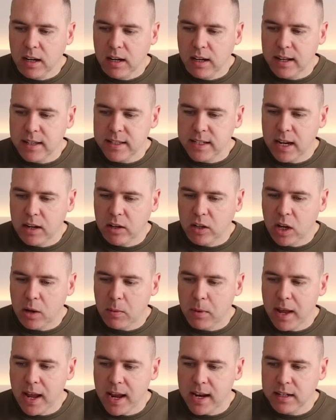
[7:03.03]
Let's now
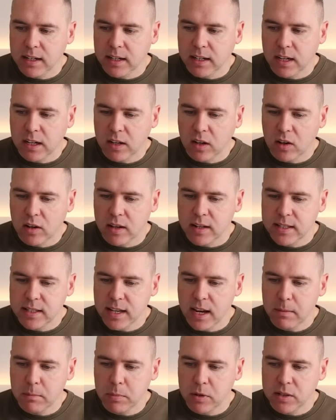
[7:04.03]
go ahead and click on the
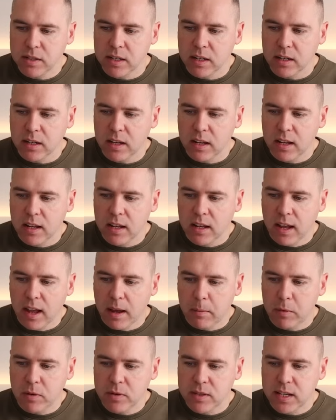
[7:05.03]
send button,
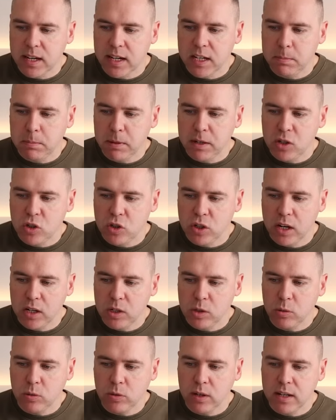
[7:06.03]
and we'll see it's been
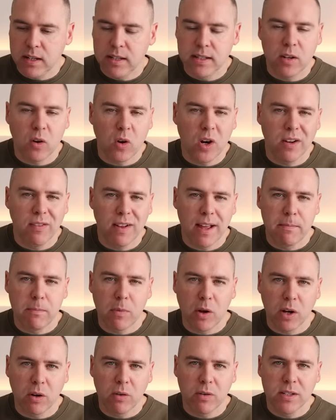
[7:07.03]
scheduled inside of our
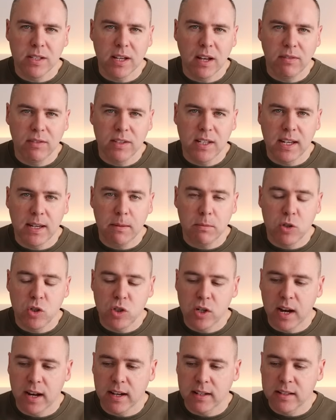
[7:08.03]
Microsoft Teams
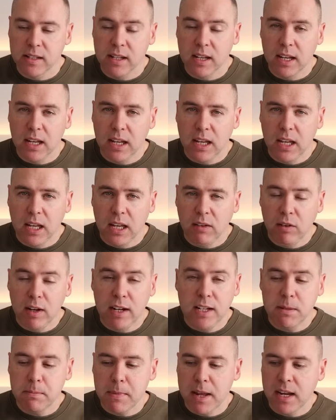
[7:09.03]
chat. If you
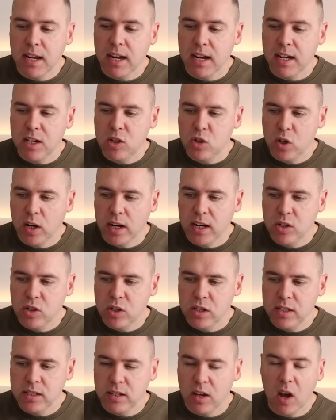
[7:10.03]
need to make any
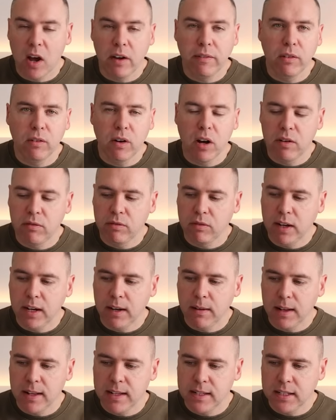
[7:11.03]
changes, hover over
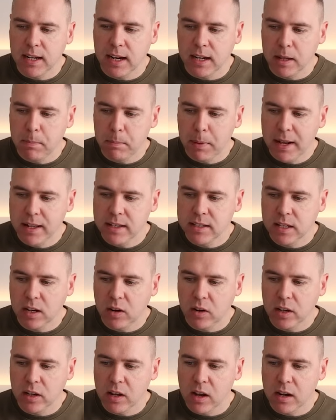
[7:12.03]
it and select the pencil
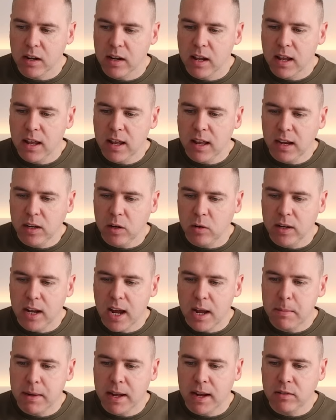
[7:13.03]
icon. You'll
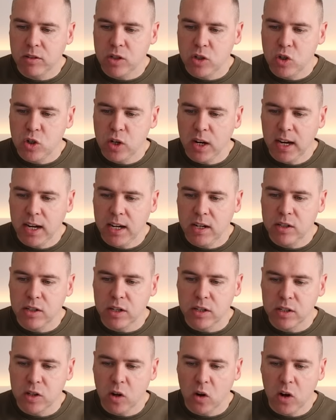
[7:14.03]
now be able to change
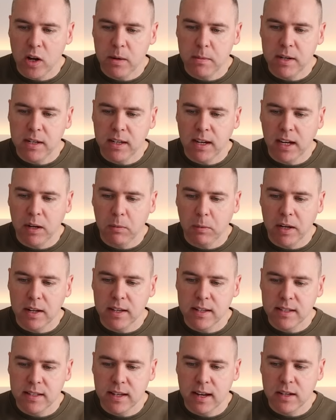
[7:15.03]
the time and date when
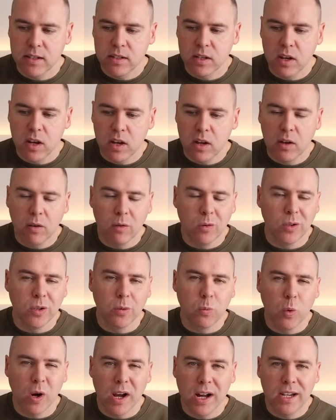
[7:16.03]
it's sent or the
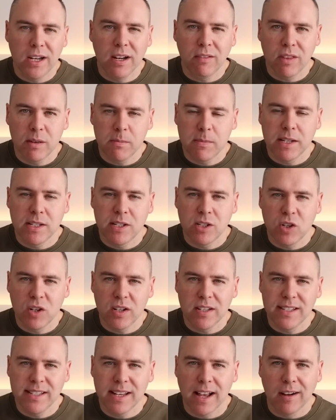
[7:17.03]
wording of the message
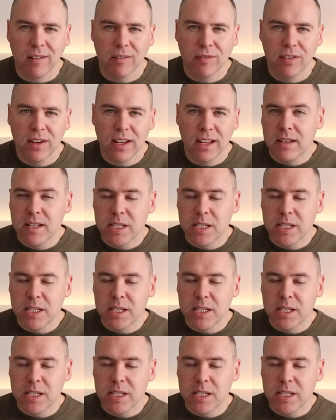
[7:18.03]
itself.